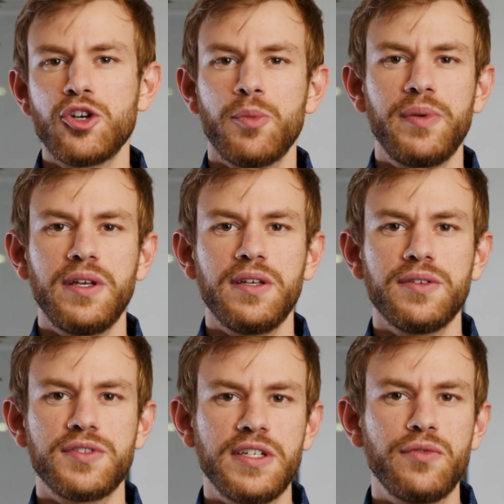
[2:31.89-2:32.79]

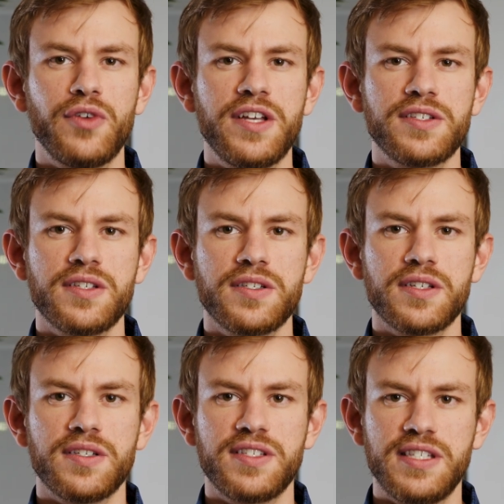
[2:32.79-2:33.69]
entropy, seed phrases,
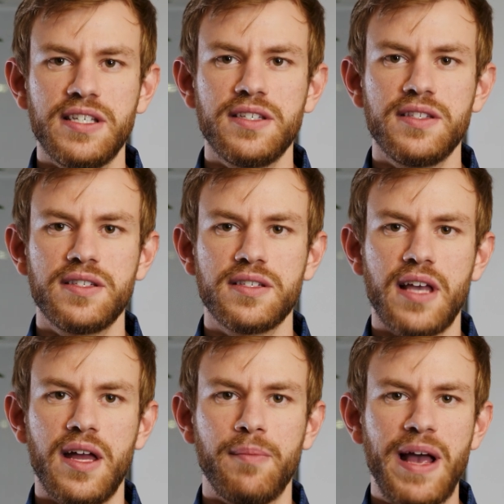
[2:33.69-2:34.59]
seeds,
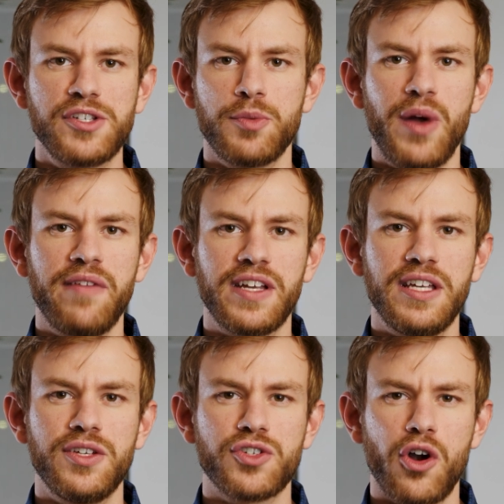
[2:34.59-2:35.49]
and master private
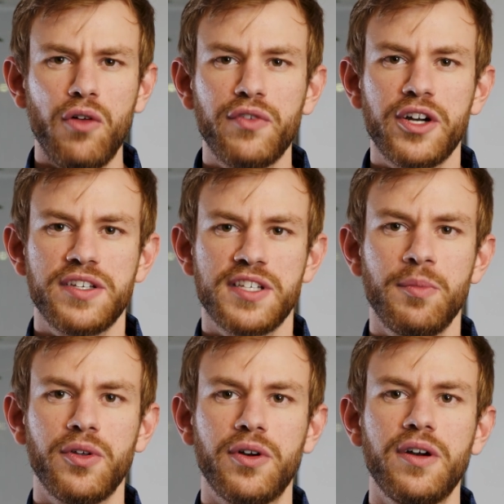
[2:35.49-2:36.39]
keys are all very
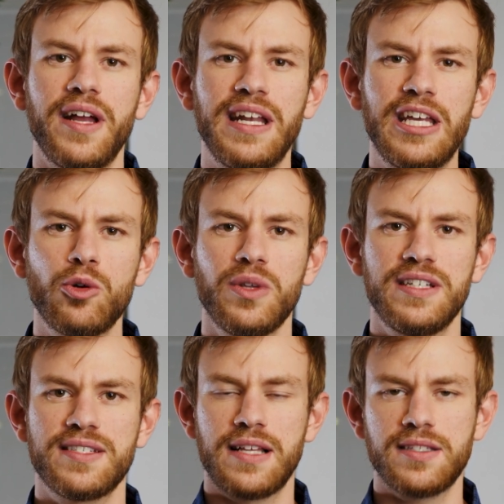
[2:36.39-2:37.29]
similar and
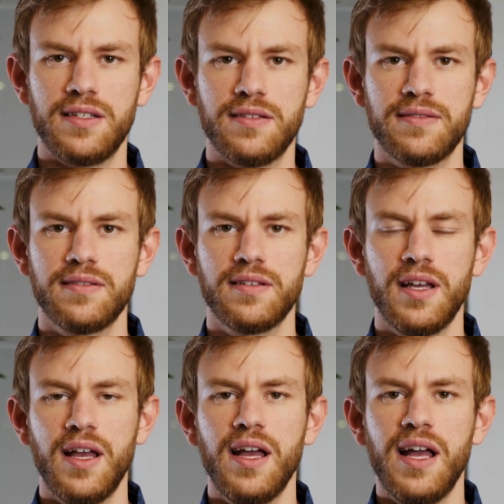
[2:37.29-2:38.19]
equally sensitive.
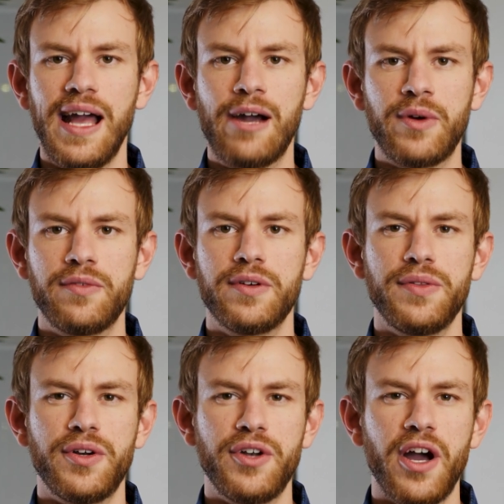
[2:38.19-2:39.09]
However,
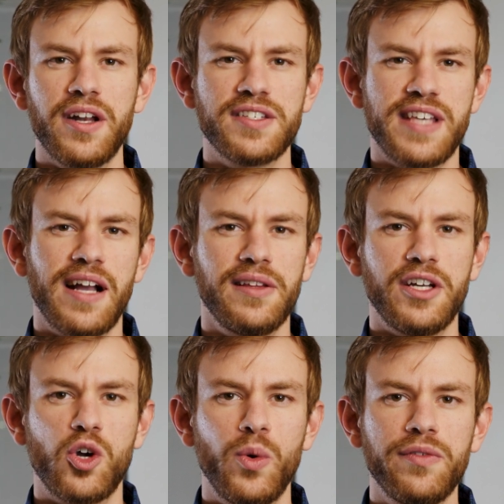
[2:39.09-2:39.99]
they're not exactly
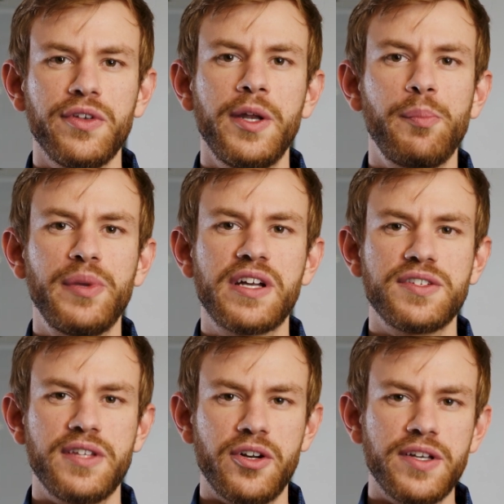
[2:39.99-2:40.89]
equivalent
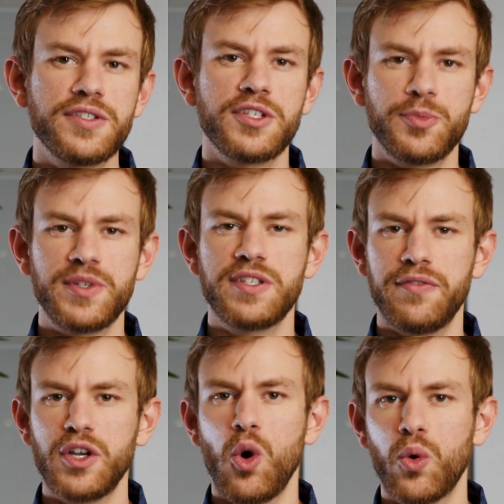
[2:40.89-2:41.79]
because there is a
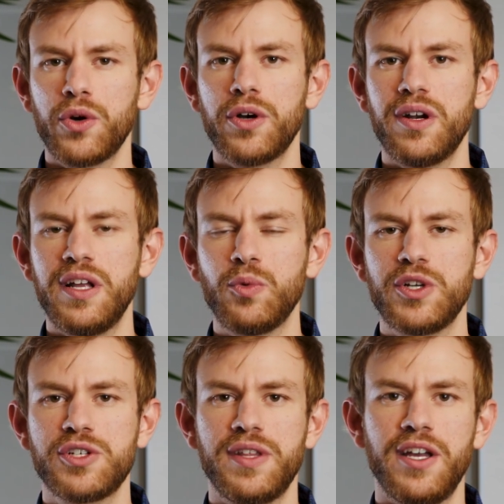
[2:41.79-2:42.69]
specific order in
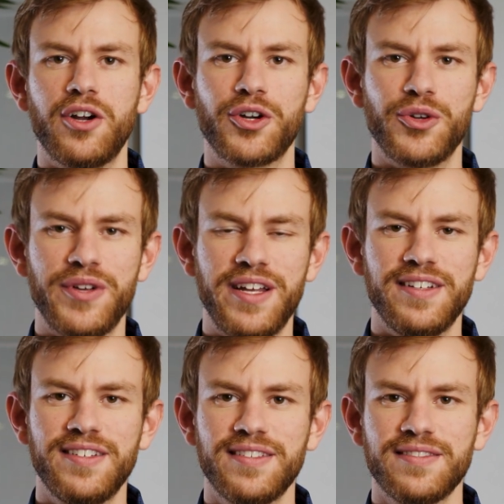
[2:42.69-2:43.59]
which they are
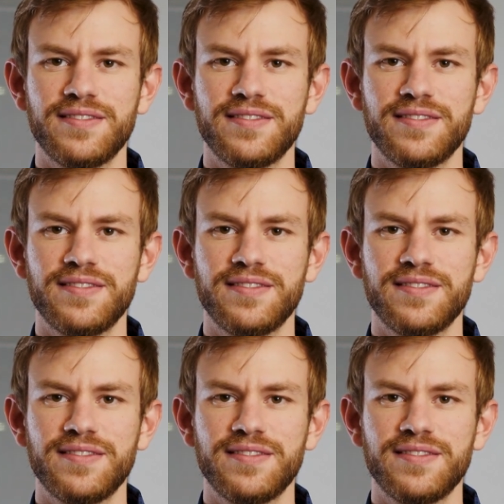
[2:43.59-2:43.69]
created.